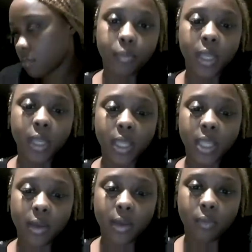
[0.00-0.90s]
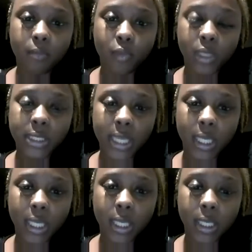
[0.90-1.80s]
put in that real estate
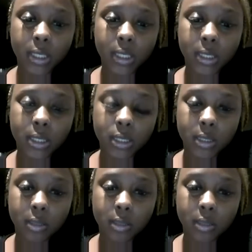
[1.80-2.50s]
is